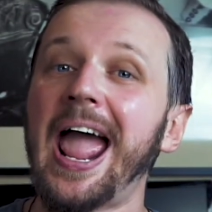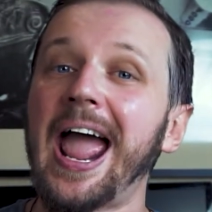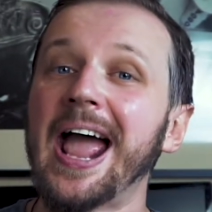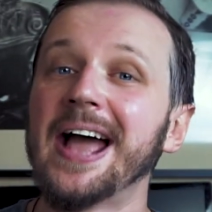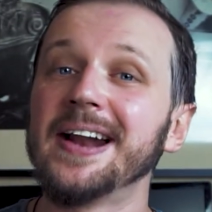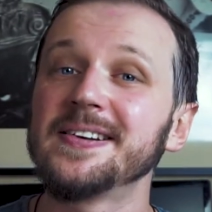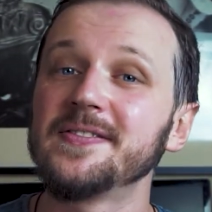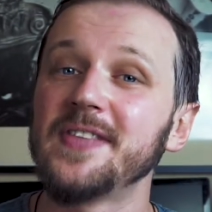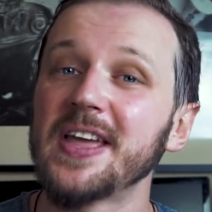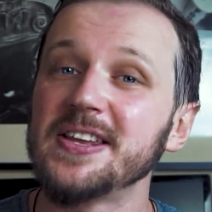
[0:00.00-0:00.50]

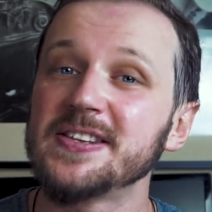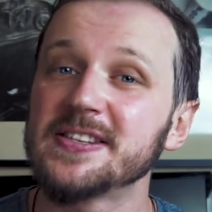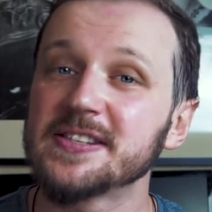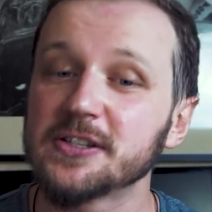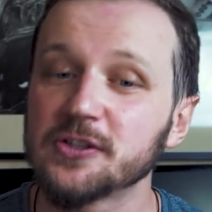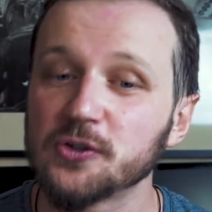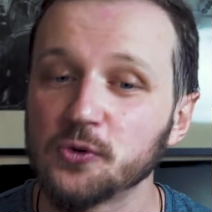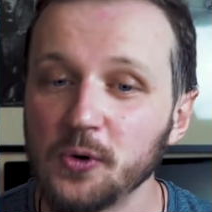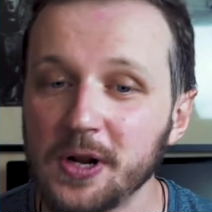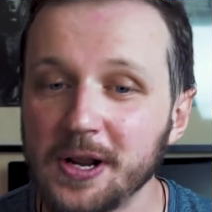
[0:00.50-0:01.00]
and they
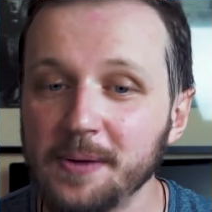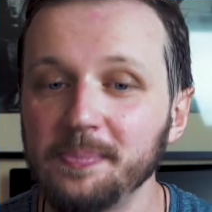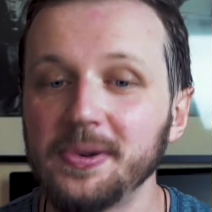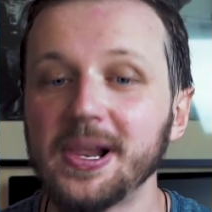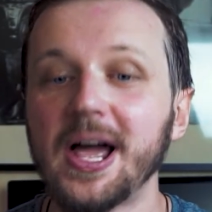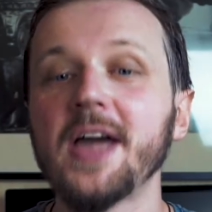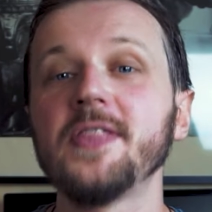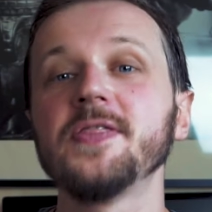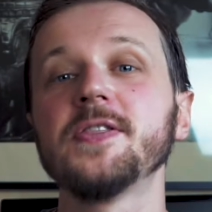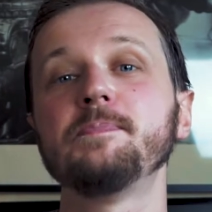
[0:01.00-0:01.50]

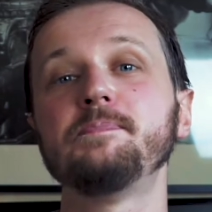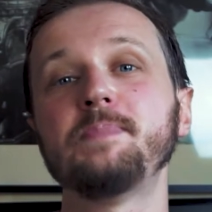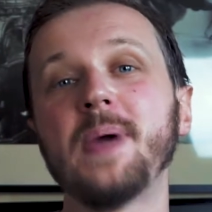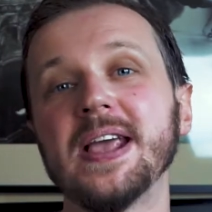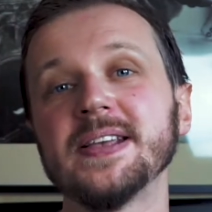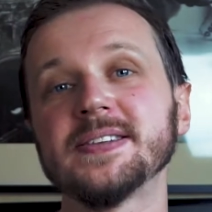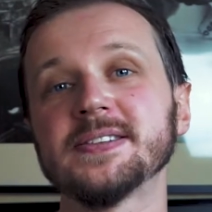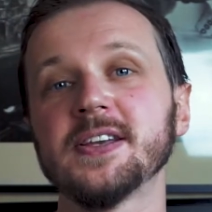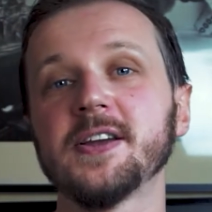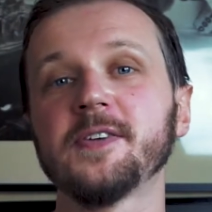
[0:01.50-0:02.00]
streamline the
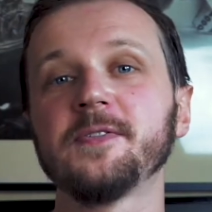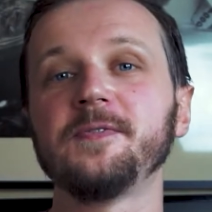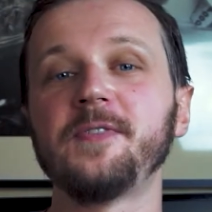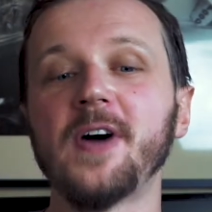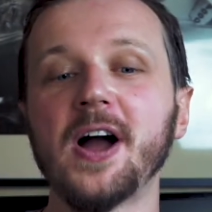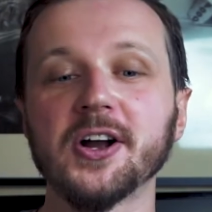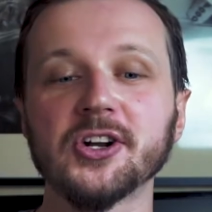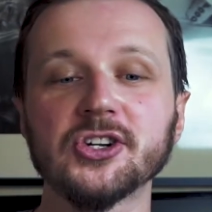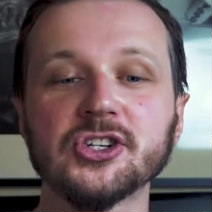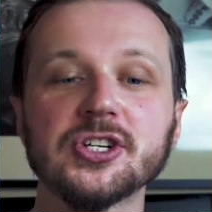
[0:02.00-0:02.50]
basic
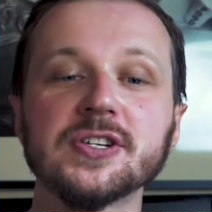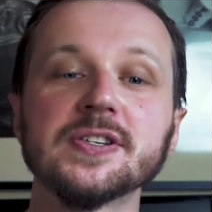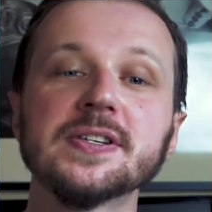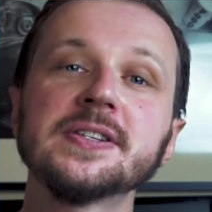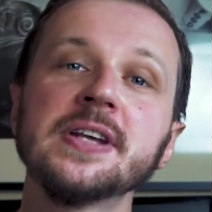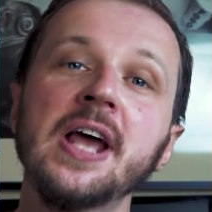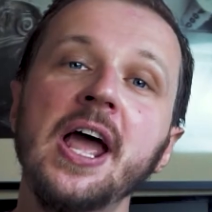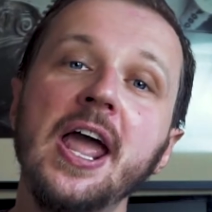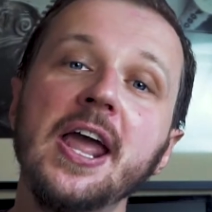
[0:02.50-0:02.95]
functions